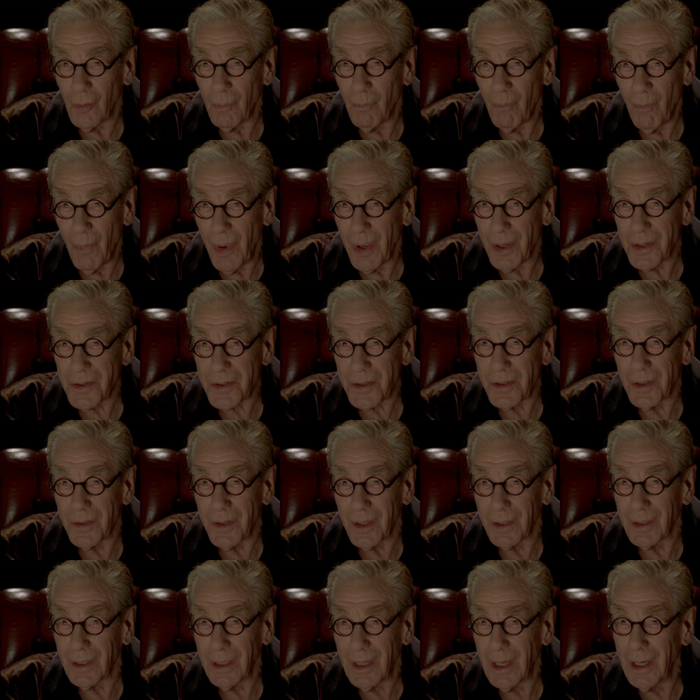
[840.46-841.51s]
master
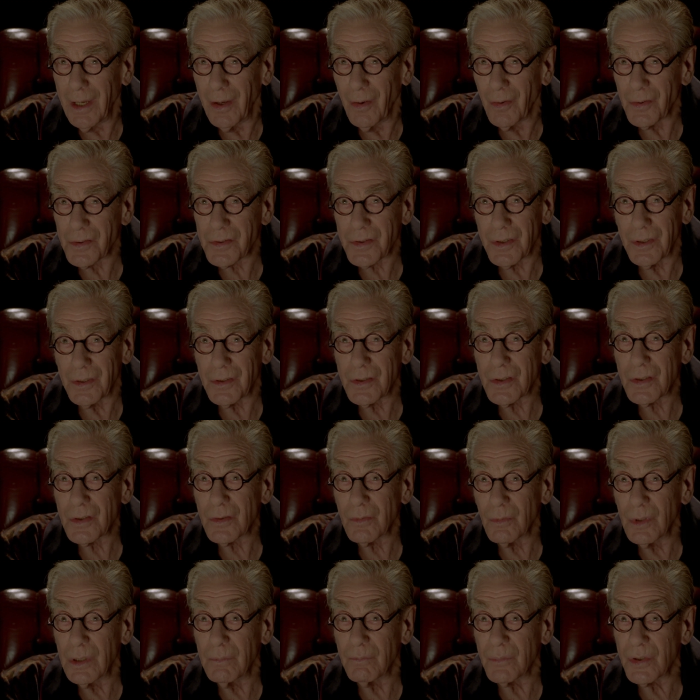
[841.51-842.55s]
the chaos that
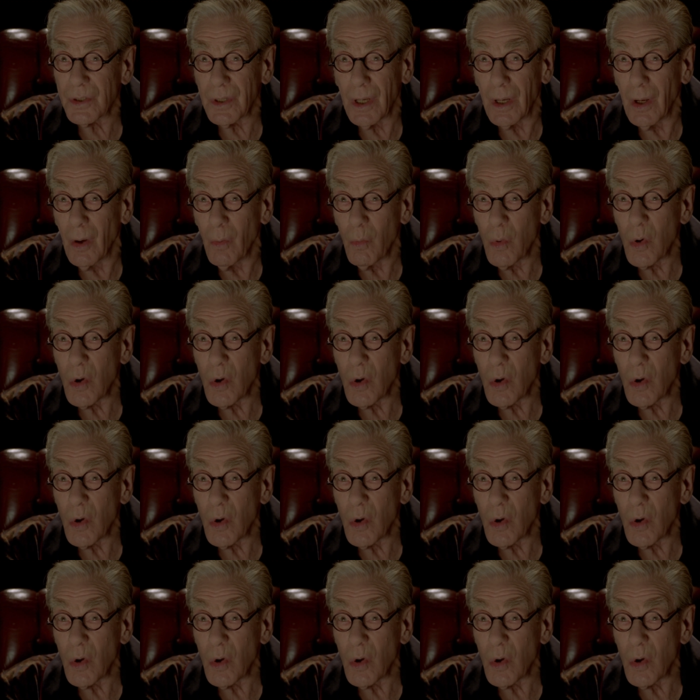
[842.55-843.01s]
sweeps our